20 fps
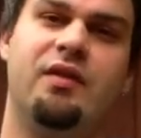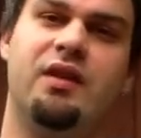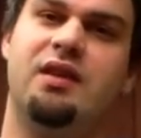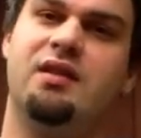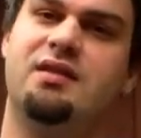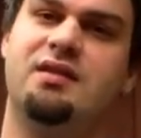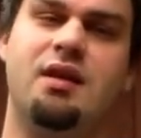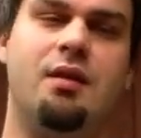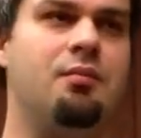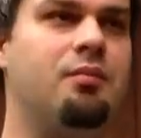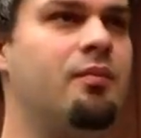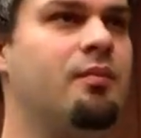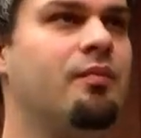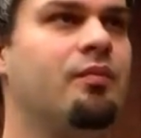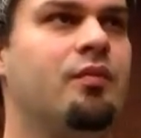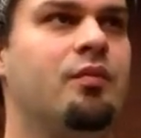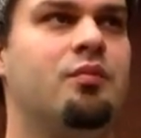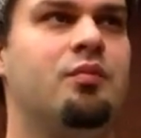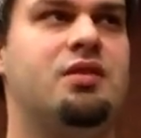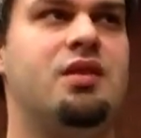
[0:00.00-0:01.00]
And some
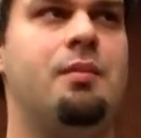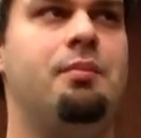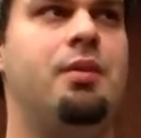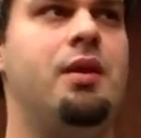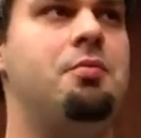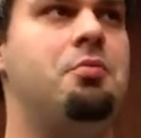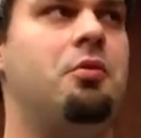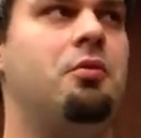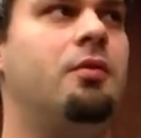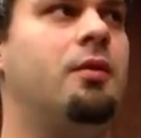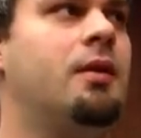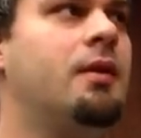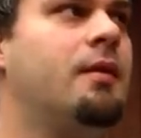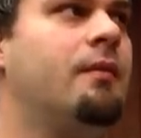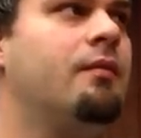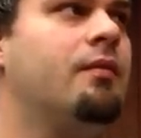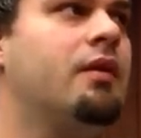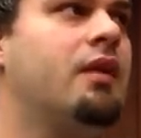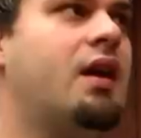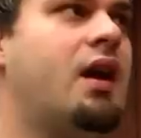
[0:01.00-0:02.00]
people
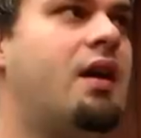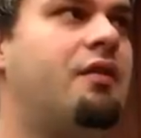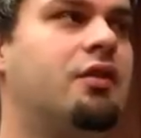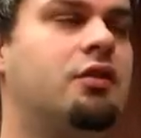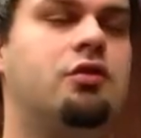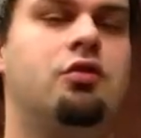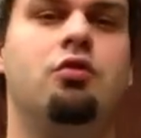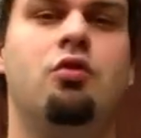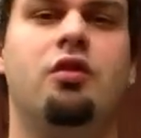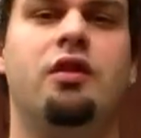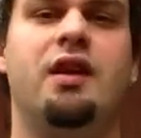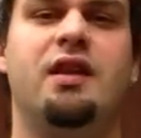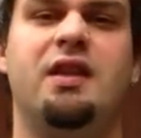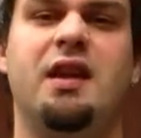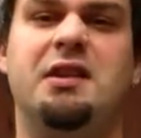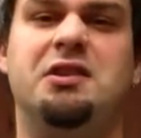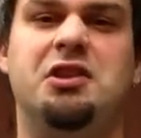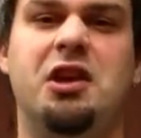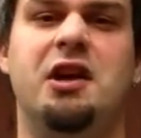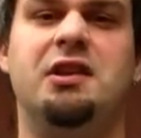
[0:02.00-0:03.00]
have a tool that
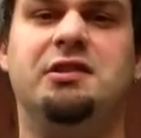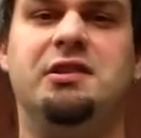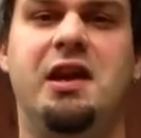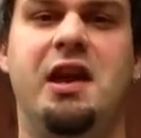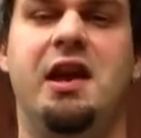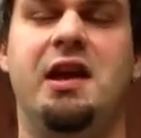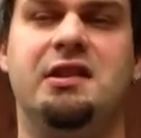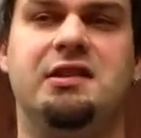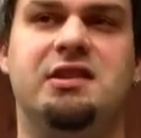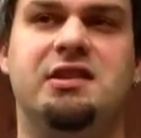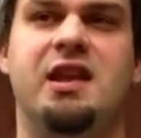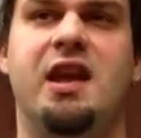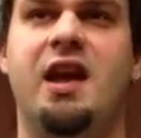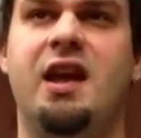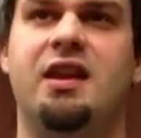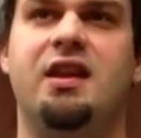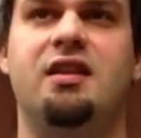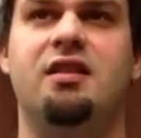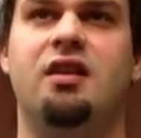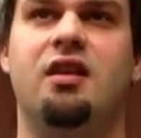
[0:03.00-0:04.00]
they just can't
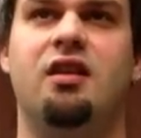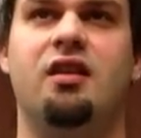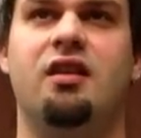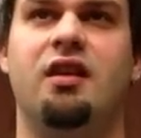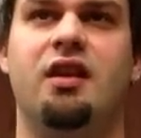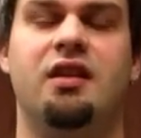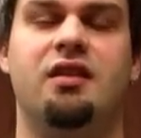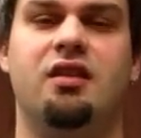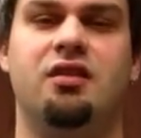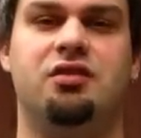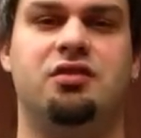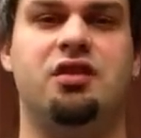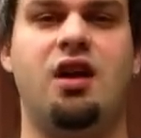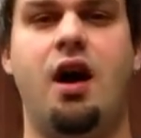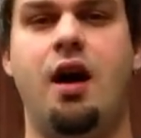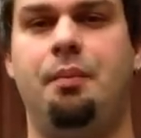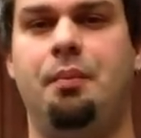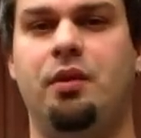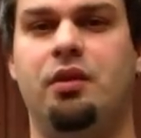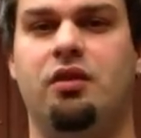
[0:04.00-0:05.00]
stand in their
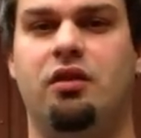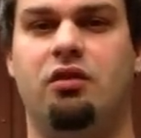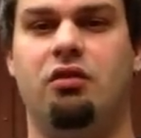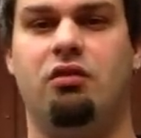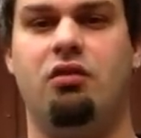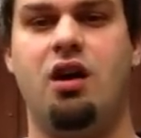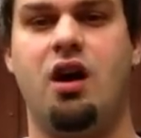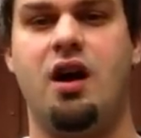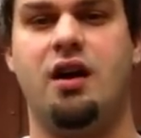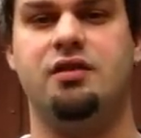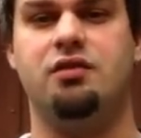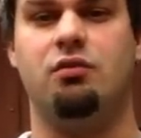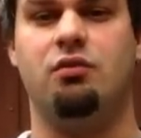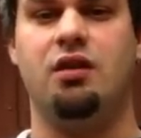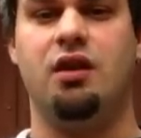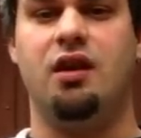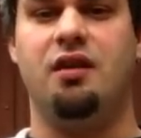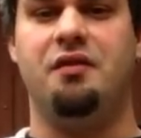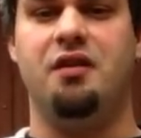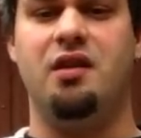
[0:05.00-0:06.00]
shop or their garage or
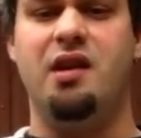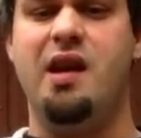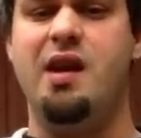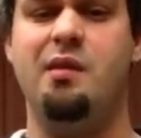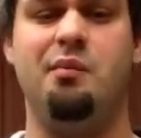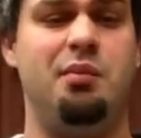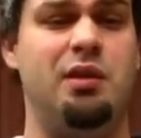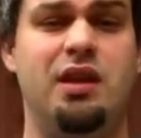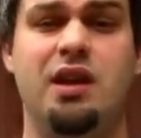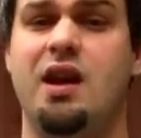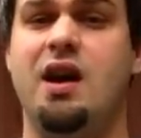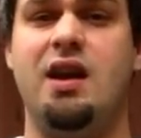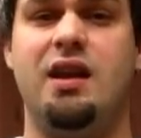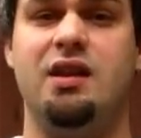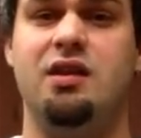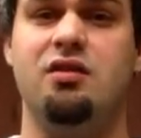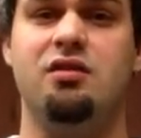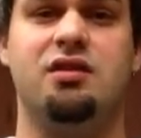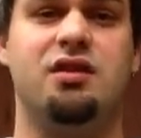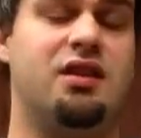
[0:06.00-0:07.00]
whatever, but they got
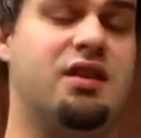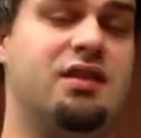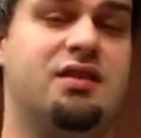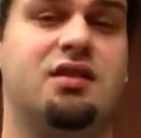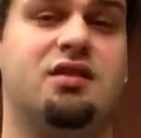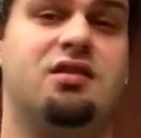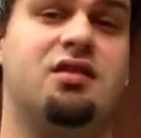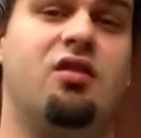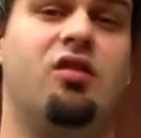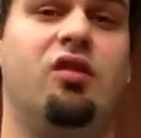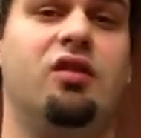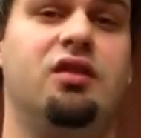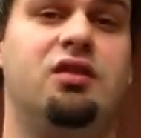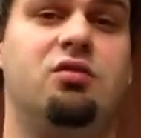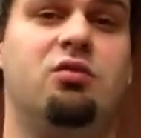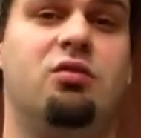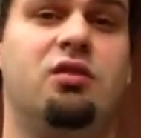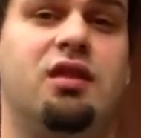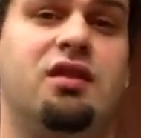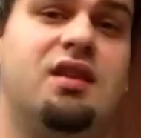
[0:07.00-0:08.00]
to use it because it's the only
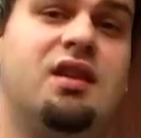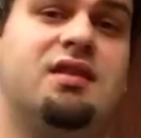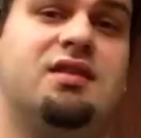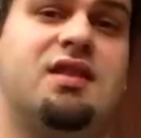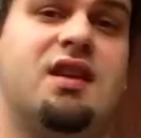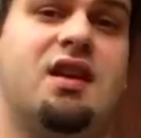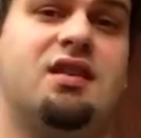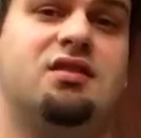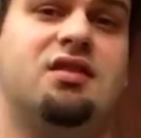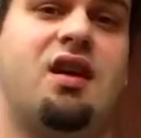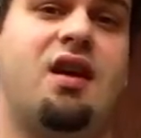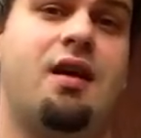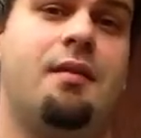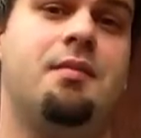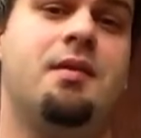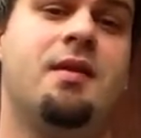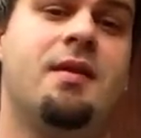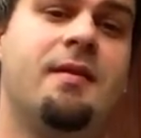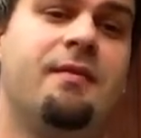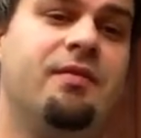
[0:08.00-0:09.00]
tool that does that
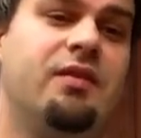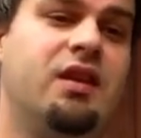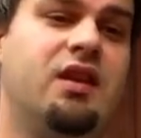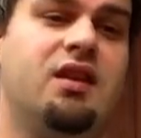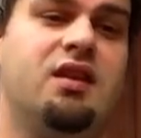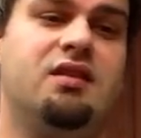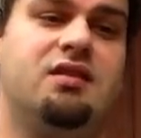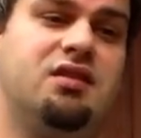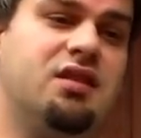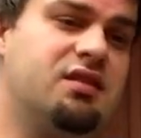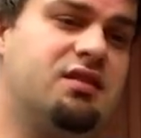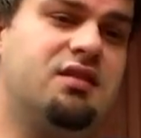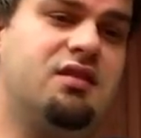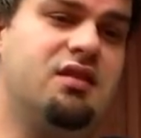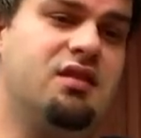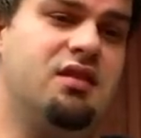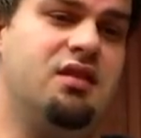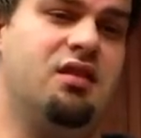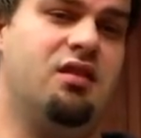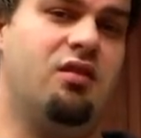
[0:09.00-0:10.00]
job. And it's just,
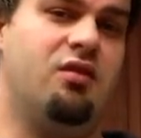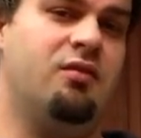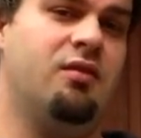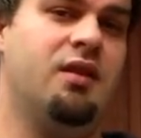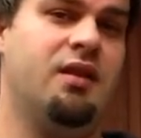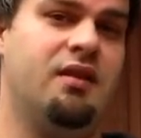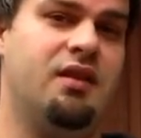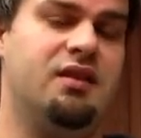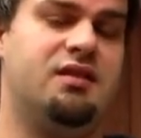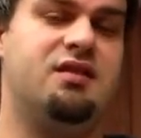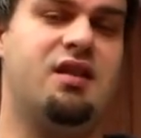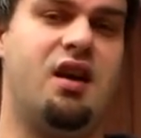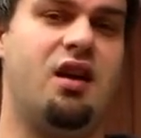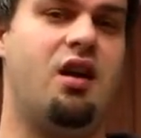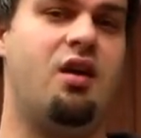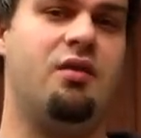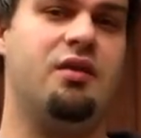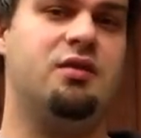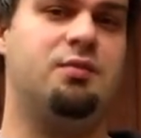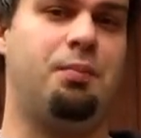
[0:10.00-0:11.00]
you know, it's
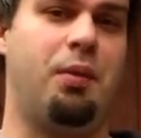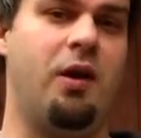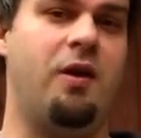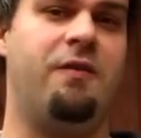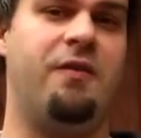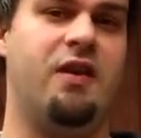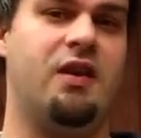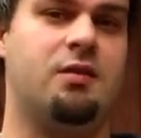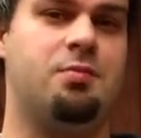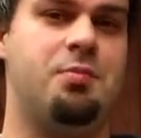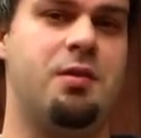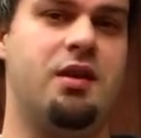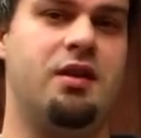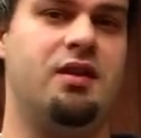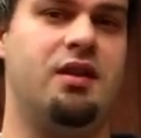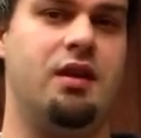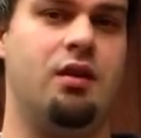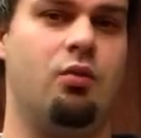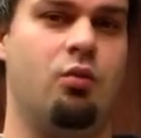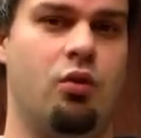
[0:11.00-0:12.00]
not always perfect,
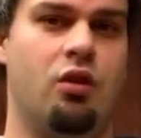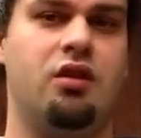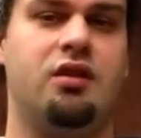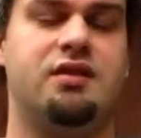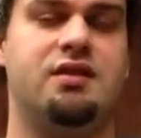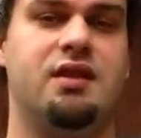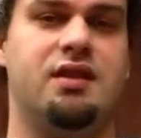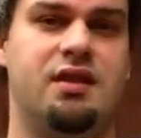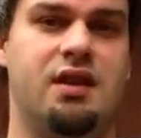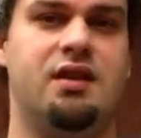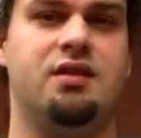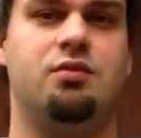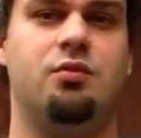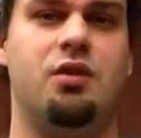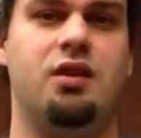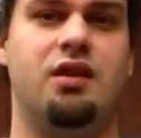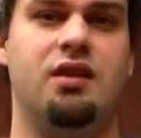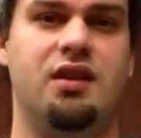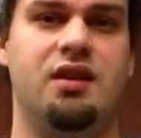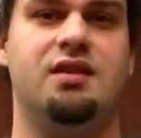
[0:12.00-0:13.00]
but it works and does
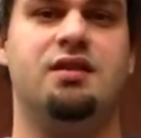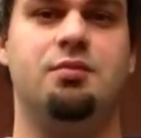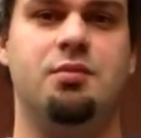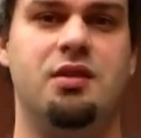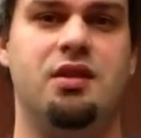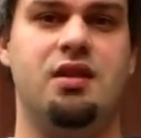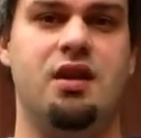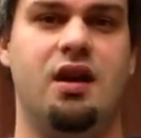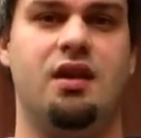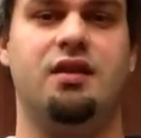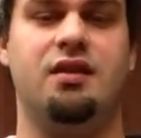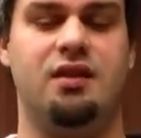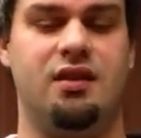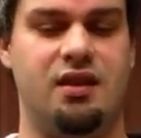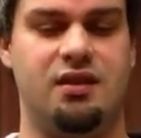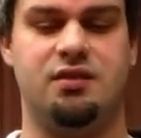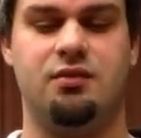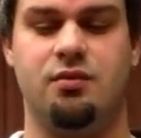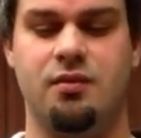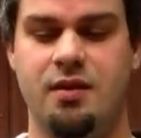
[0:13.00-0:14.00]
what it needs to be done. And
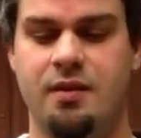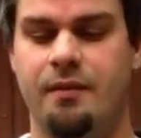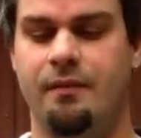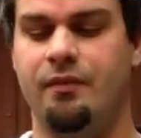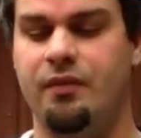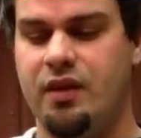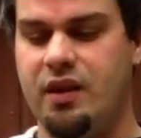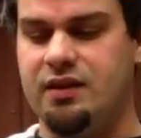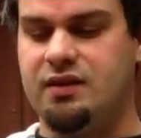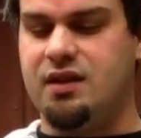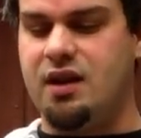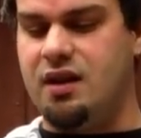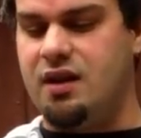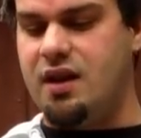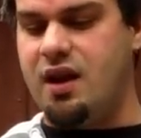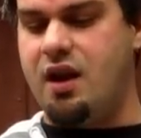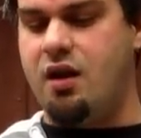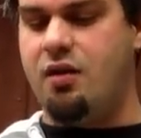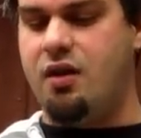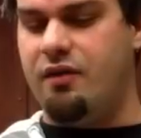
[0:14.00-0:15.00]
that's
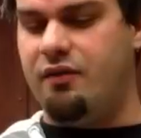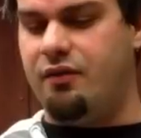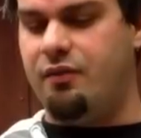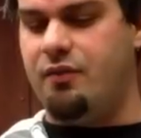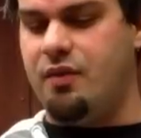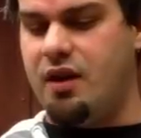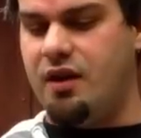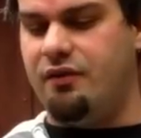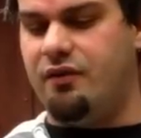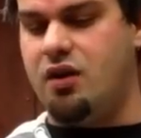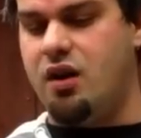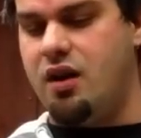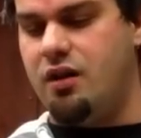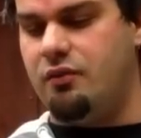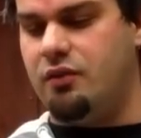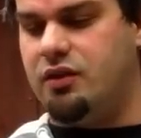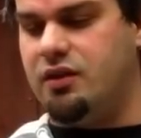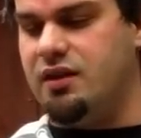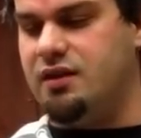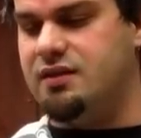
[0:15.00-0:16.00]
kind of how I've
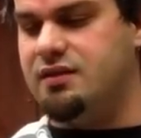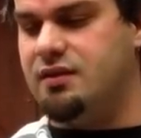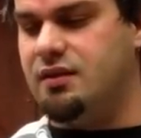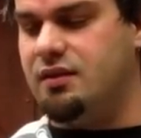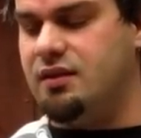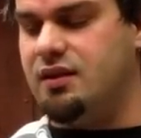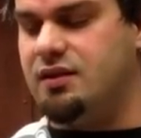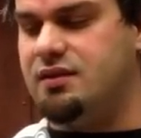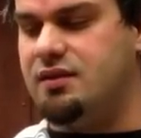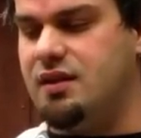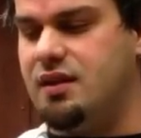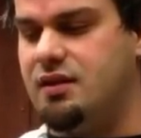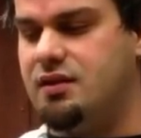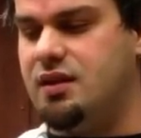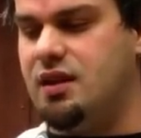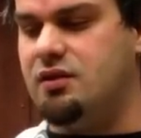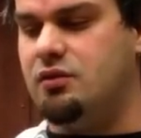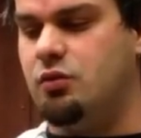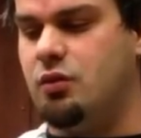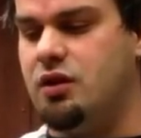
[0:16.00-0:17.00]
gone with this
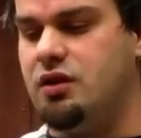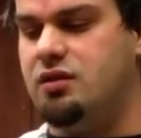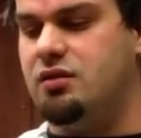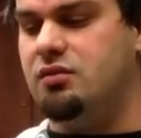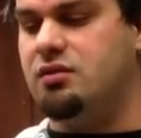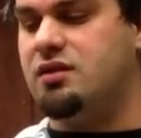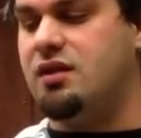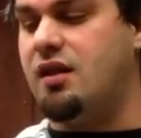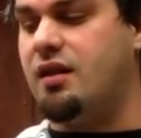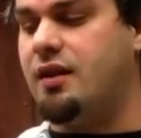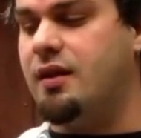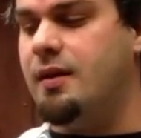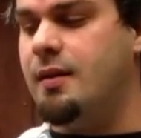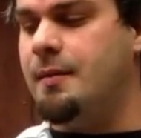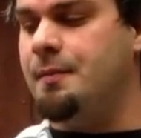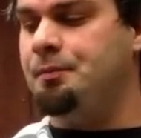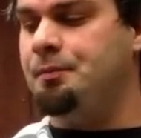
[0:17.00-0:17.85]
1022 stock.